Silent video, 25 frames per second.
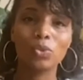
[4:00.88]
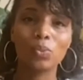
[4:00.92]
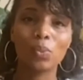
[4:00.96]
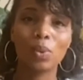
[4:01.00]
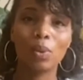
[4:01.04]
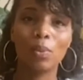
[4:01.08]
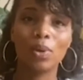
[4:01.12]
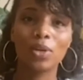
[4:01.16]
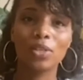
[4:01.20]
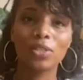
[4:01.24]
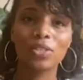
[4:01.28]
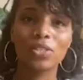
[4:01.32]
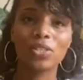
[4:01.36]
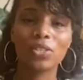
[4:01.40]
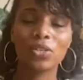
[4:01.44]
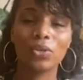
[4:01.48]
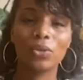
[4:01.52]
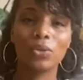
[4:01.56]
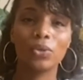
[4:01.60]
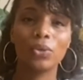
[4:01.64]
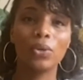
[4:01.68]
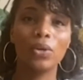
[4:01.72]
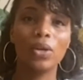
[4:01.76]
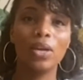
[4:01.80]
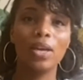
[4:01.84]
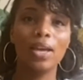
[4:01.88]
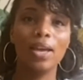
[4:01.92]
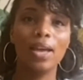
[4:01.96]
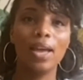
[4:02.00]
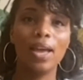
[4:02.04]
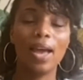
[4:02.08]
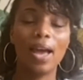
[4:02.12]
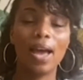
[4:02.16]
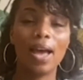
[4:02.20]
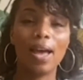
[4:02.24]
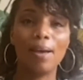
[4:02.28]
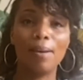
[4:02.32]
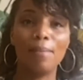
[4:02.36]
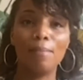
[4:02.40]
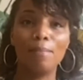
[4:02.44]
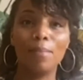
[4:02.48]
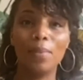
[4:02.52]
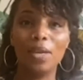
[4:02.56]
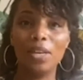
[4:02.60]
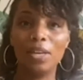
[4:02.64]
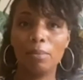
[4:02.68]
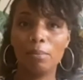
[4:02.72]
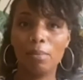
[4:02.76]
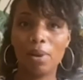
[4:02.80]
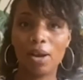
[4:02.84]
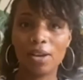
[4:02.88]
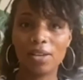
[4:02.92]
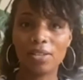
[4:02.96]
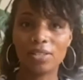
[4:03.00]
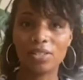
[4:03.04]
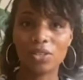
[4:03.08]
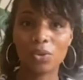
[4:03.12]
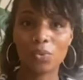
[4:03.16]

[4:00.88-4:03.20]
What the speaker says: we want to minimise